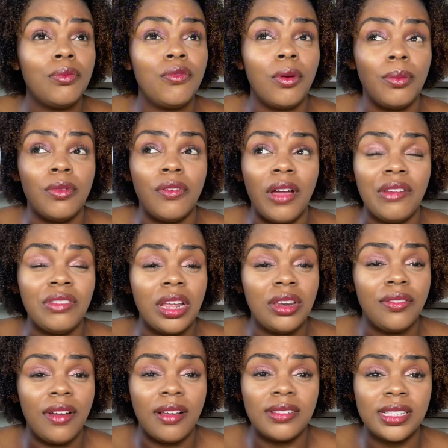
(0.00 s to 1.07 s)
the
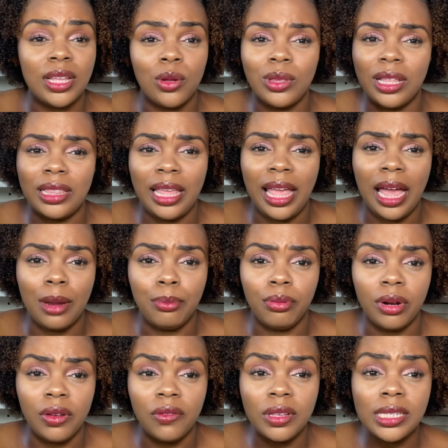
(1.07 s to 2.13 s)
$5.95 sale that they had
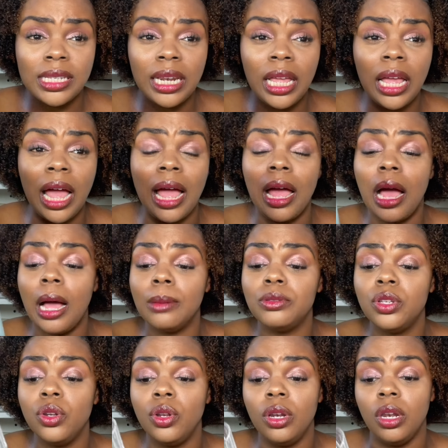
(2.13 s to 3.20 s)
previously. I
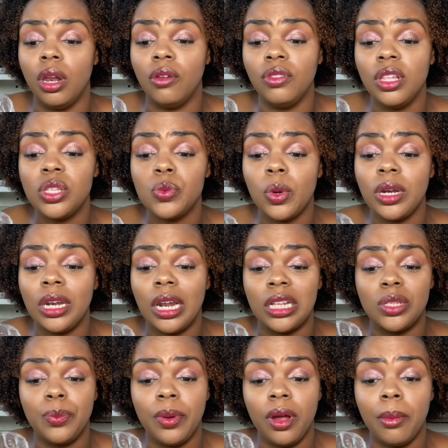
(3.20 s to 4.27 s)
absolutely love this one. It has
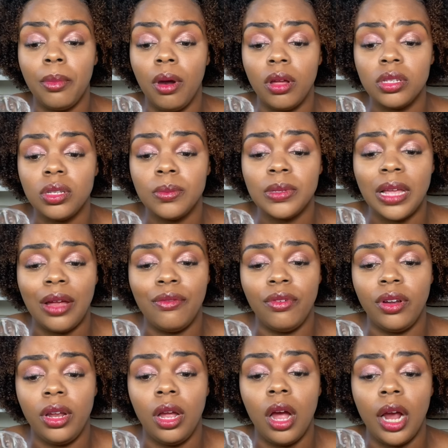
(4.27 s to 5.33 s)
pear blossoms,
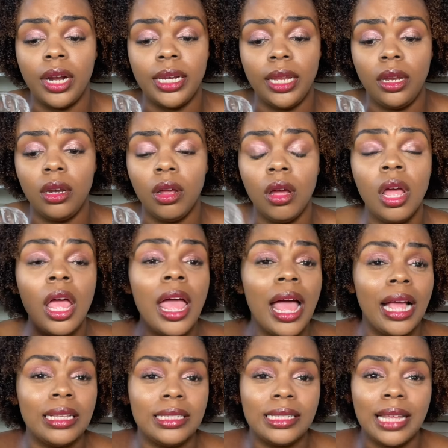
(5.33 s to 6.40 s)
ivory gardenia,
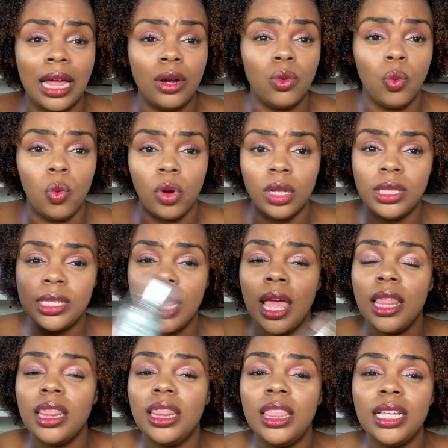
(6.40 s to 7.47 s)
and satin woods.
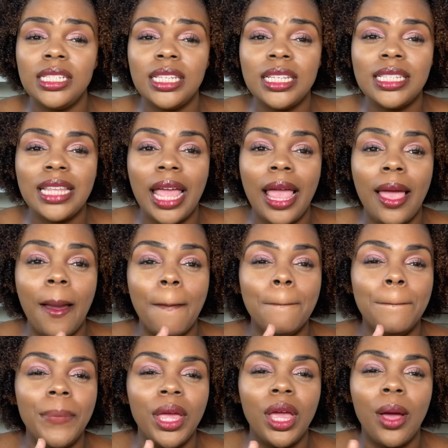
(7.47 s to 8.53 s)
This is a
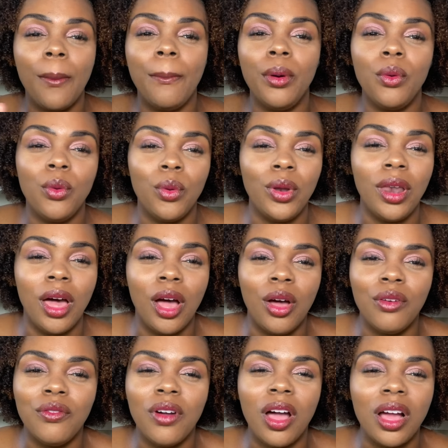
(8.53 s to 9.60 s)
big bowl
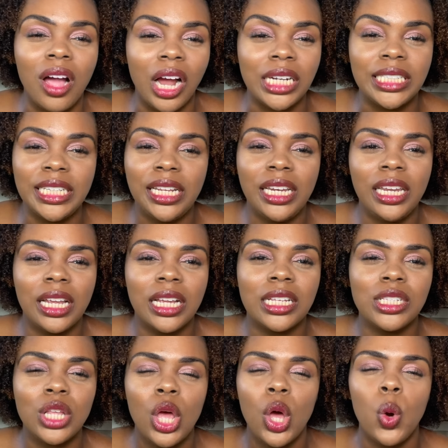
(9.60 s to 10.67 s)
of
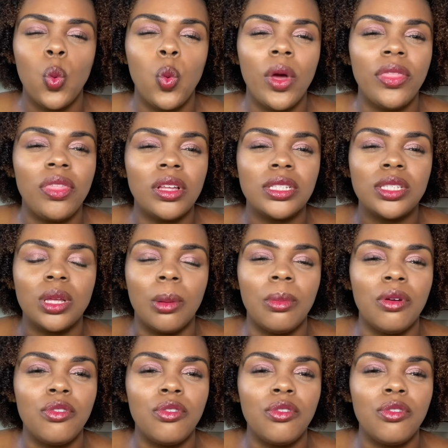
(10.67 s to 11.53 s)
gardenias with some